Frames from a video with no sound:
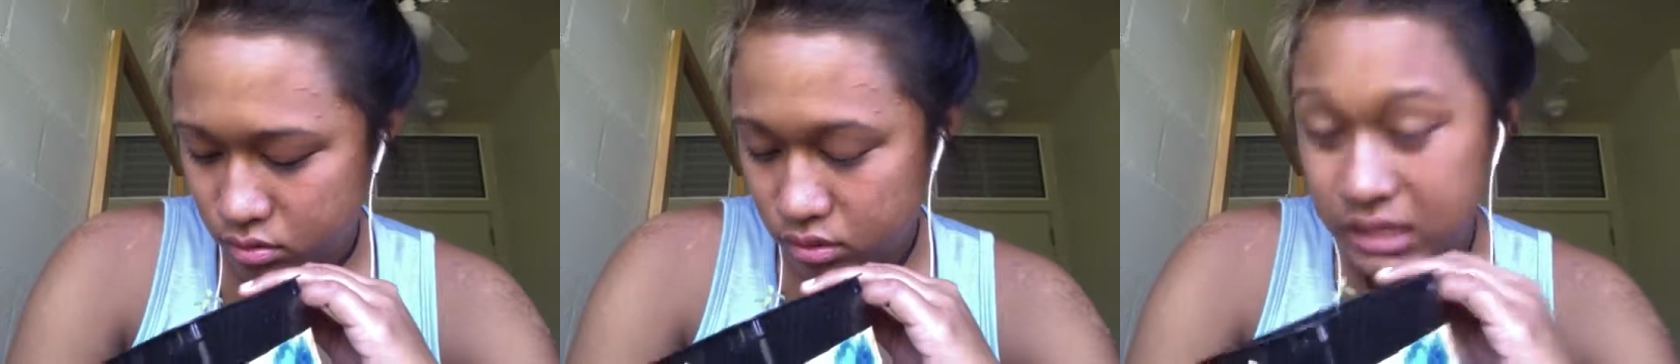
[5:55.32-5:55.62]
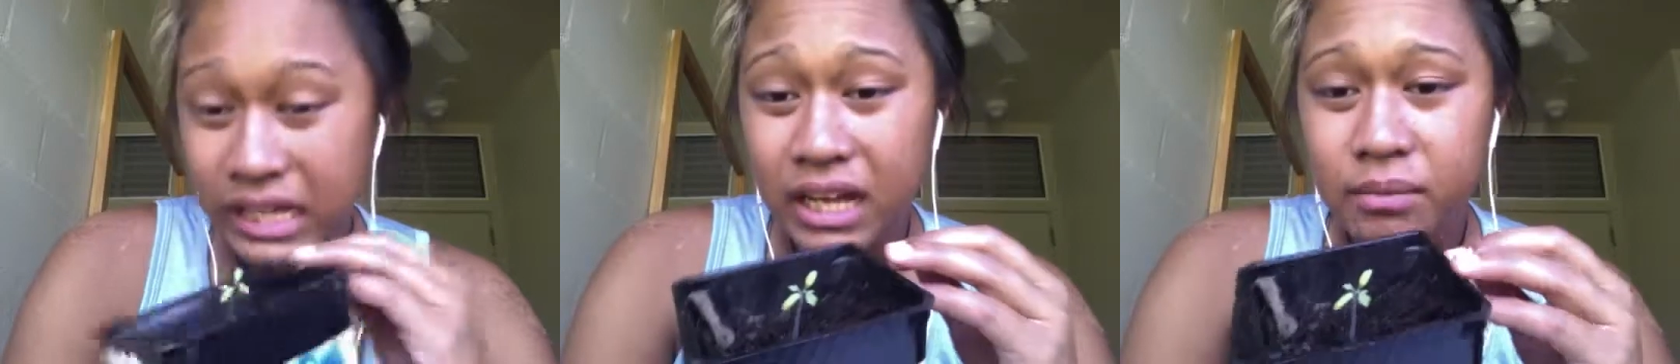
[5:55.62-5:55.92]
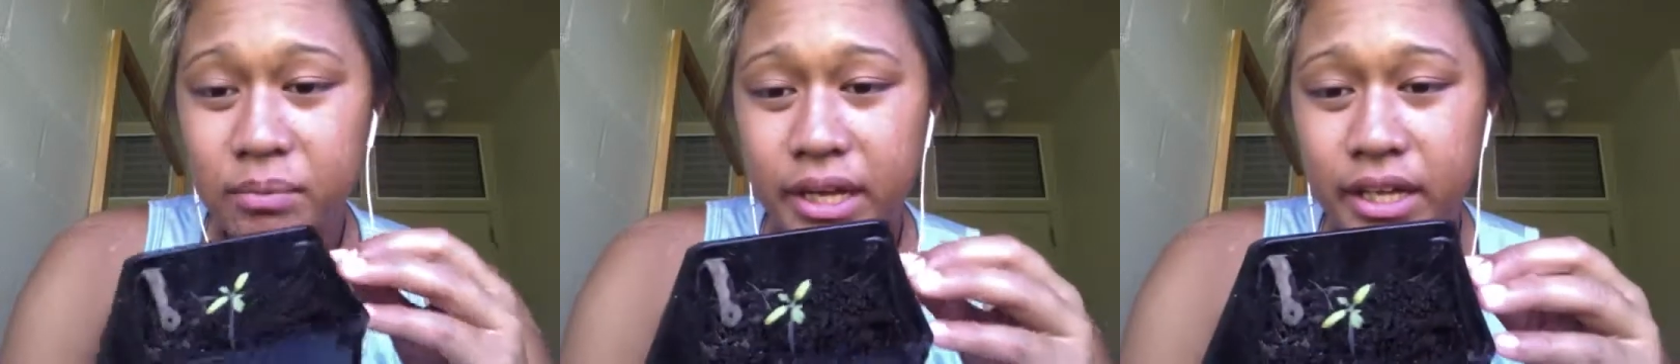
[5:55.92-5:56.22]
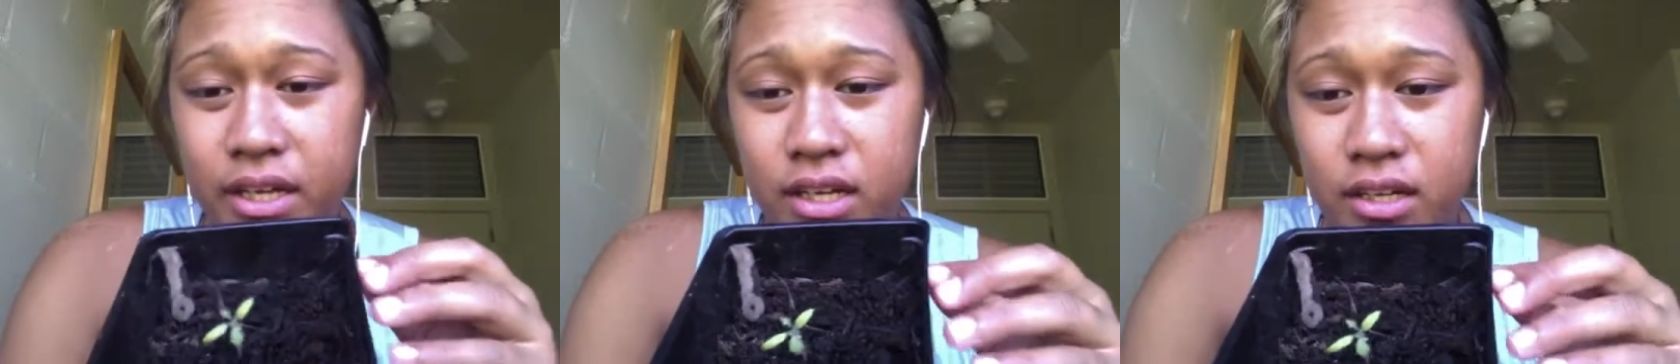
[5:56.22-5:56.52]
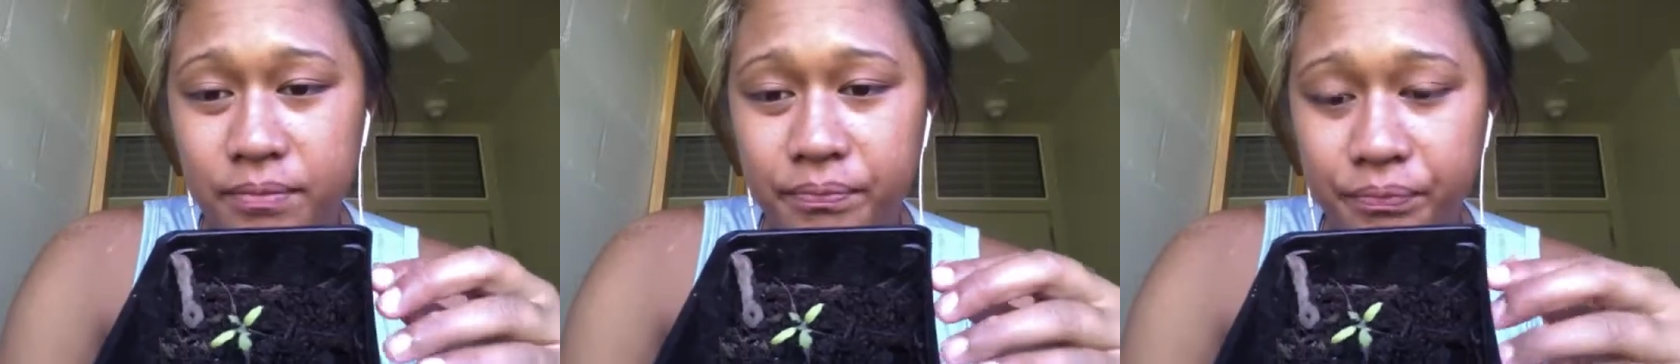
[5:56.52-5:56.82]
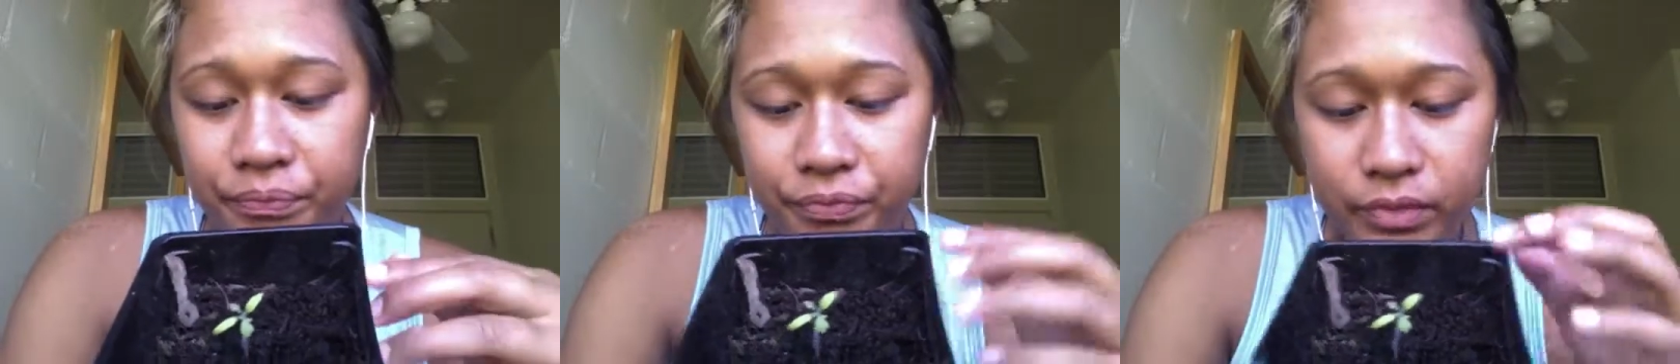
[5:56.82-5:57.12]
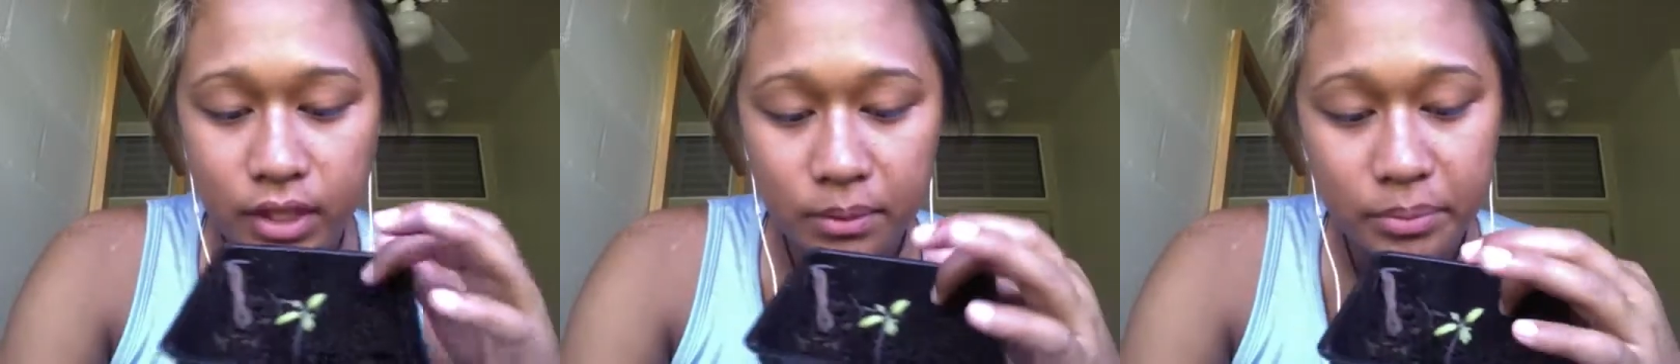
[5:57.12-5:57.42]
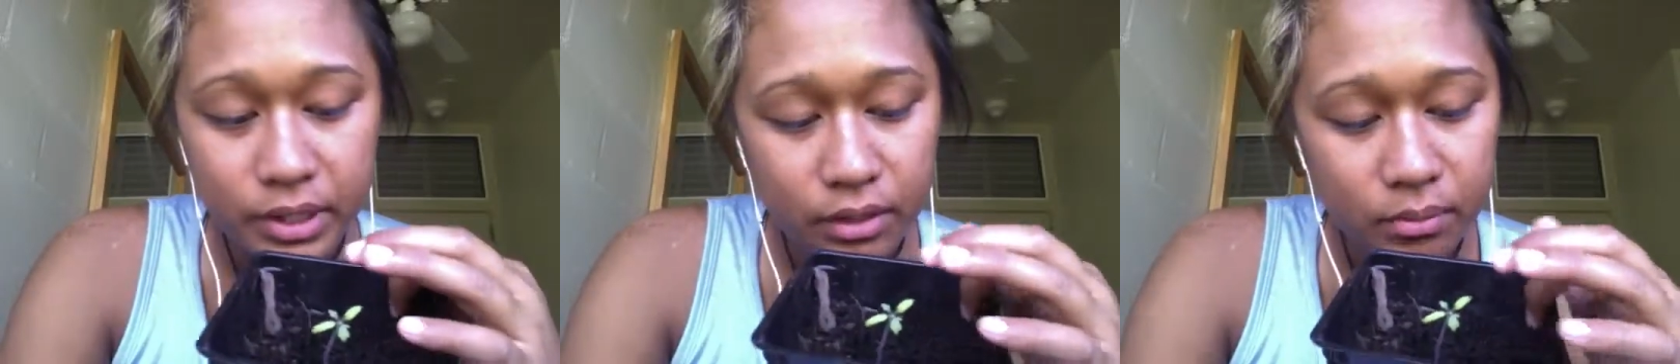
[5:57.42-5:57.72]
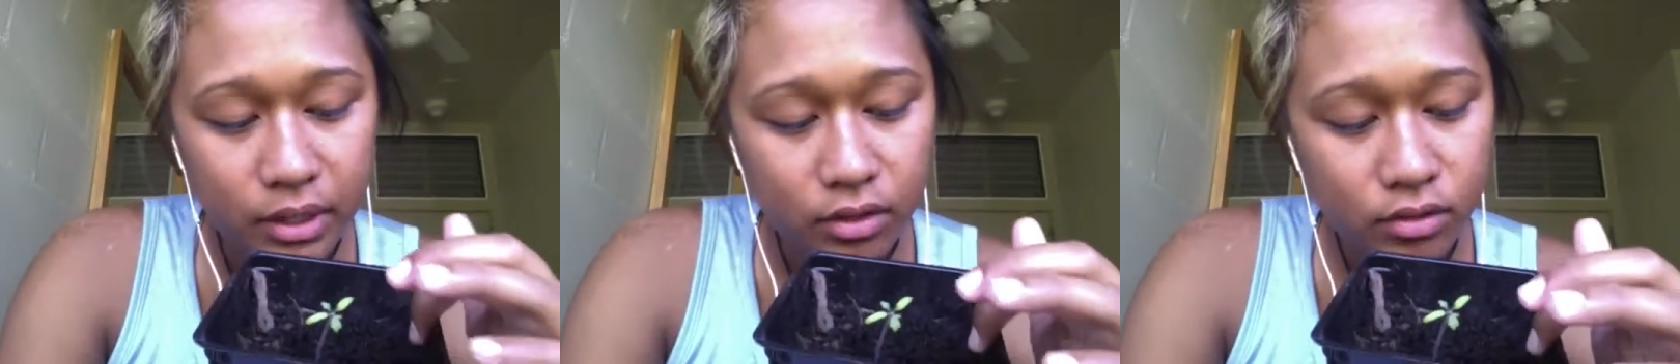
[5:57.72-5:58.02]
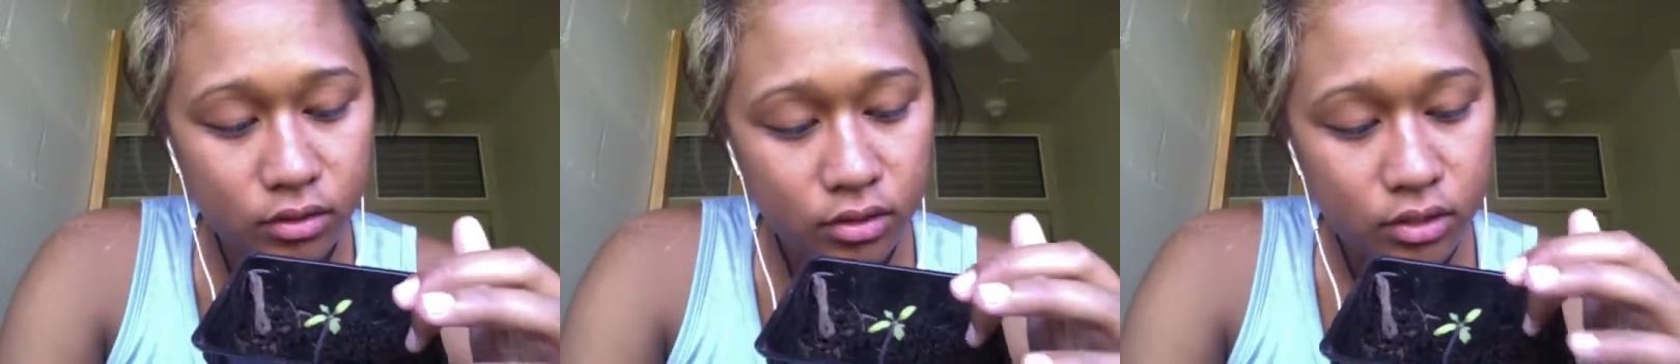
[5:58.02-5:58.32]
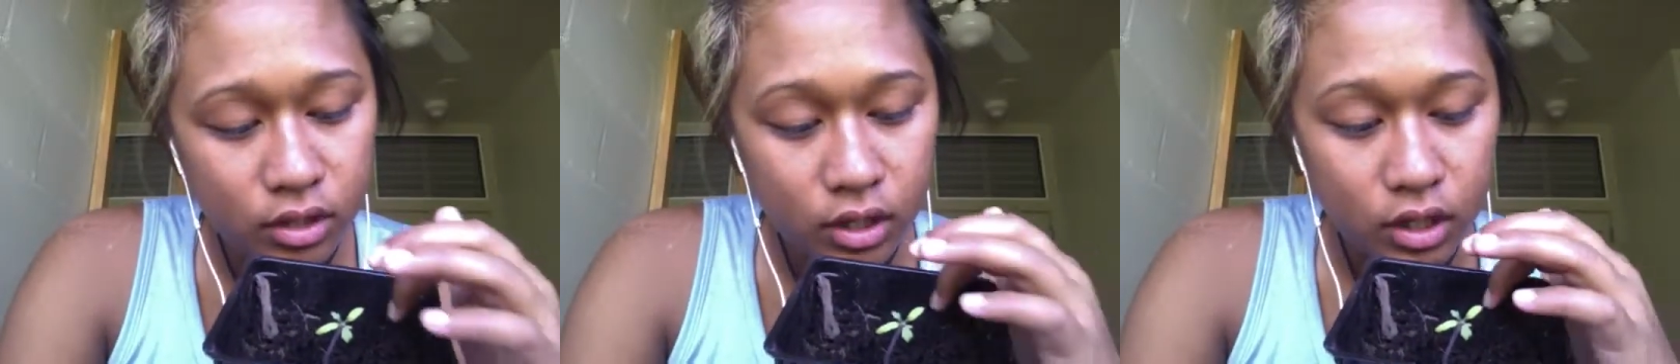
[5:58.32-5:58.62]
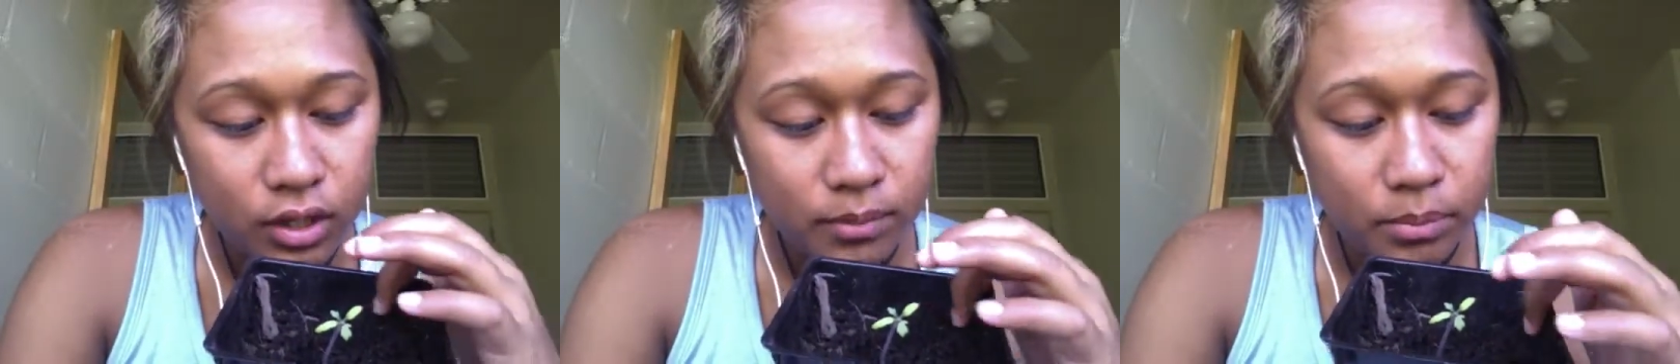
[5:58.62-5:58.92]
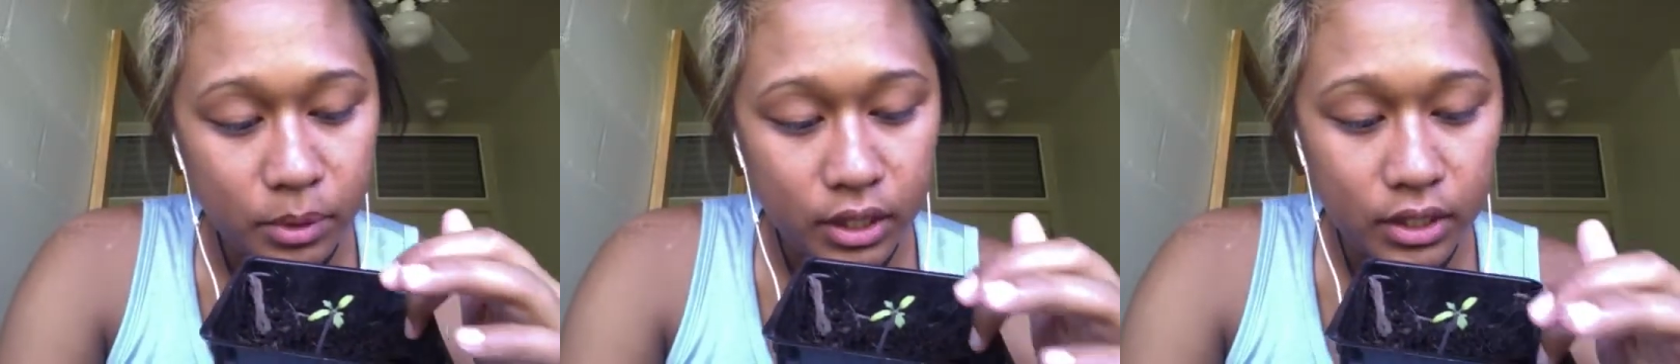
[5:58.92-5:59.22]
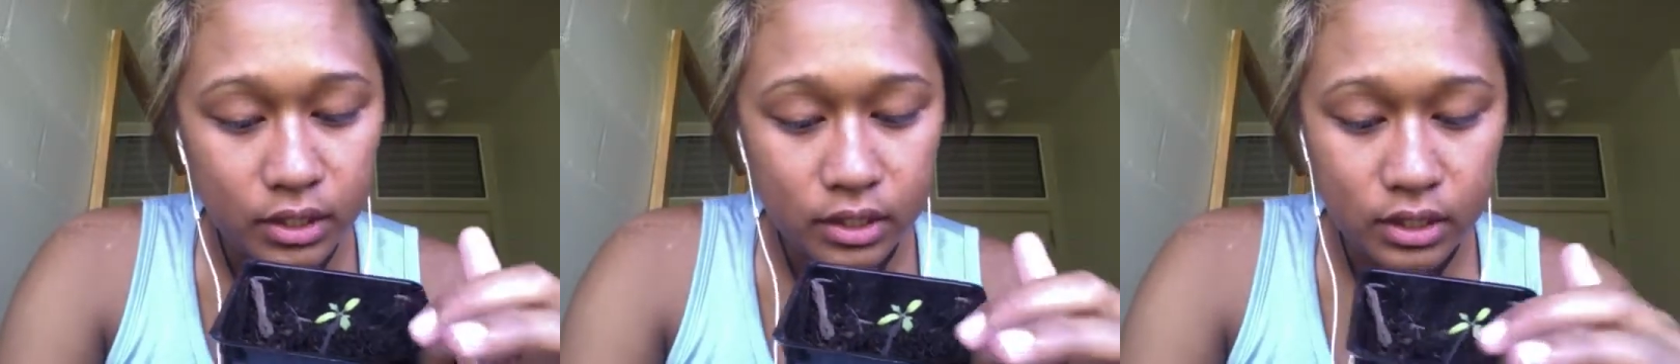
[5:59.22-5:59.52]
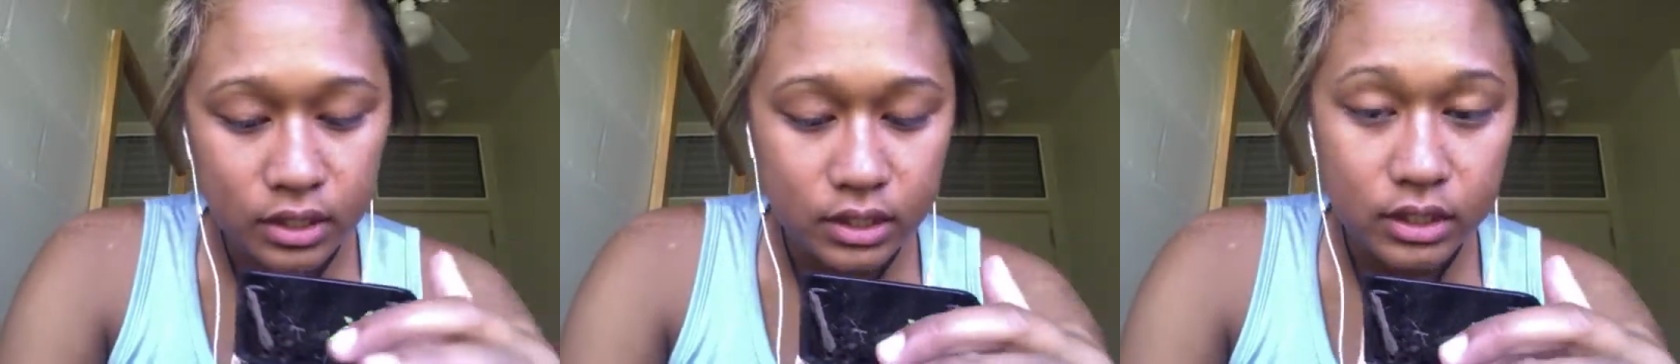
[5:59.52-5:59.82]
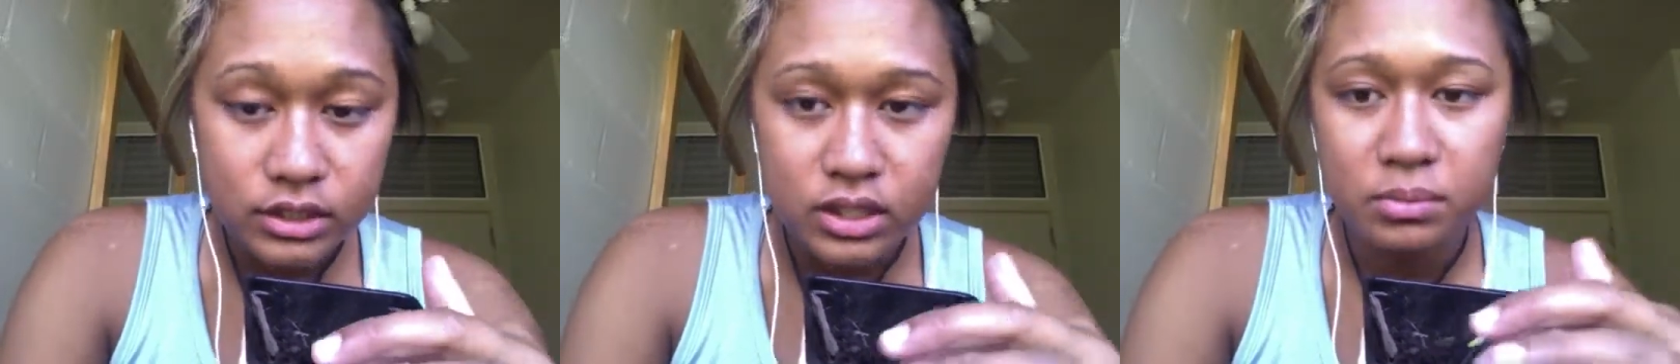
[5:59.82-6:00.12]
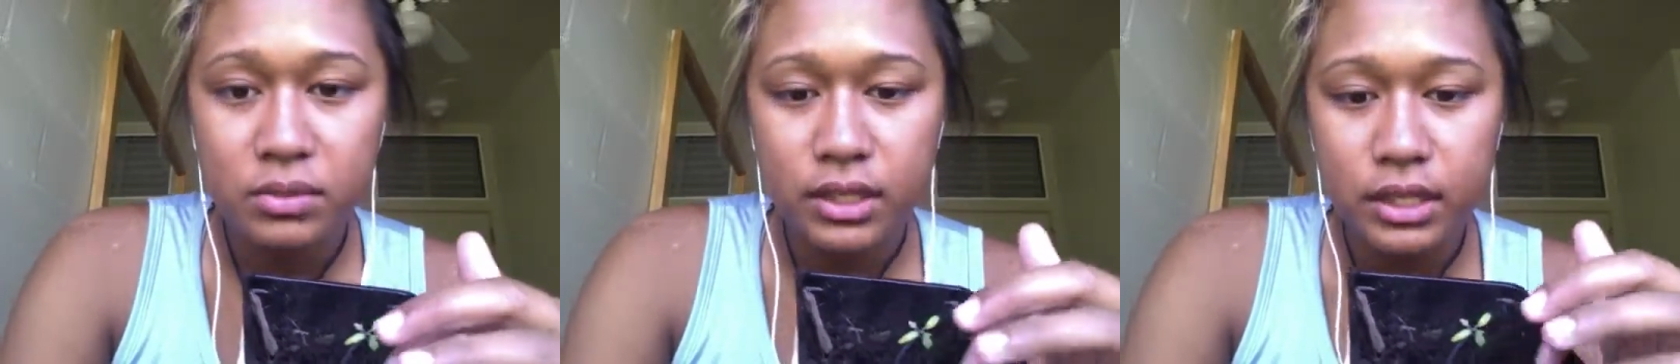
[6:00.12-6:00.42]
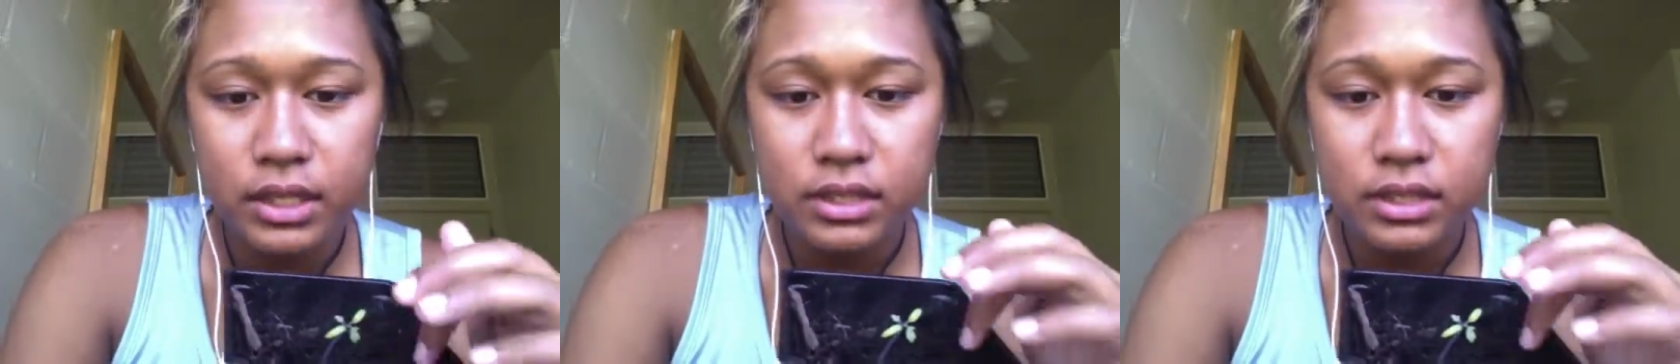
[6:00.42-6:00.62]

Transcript: Not by a big amount, but it does seem like it